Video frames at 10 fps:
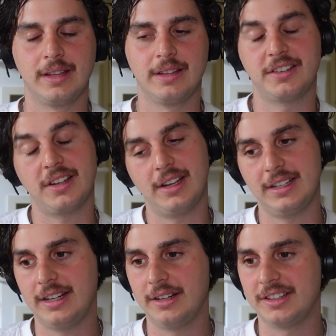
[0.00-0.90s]
So I
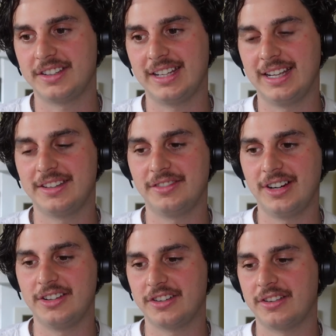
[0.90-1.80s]
don't know. It's
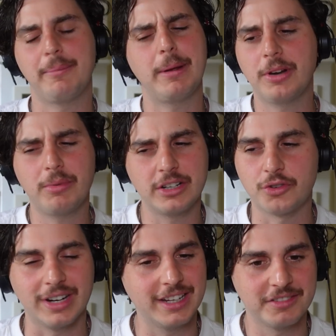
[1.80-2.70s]
very interesting. And people don't want to
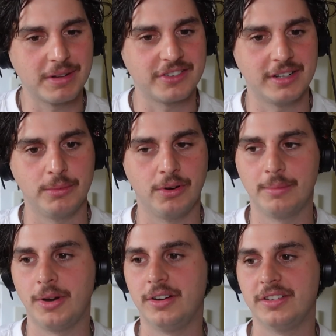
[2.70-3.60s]
drink as much anymore,
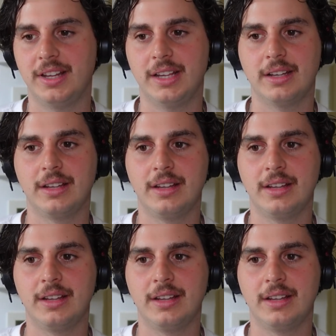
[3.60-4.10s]
I'm noticing.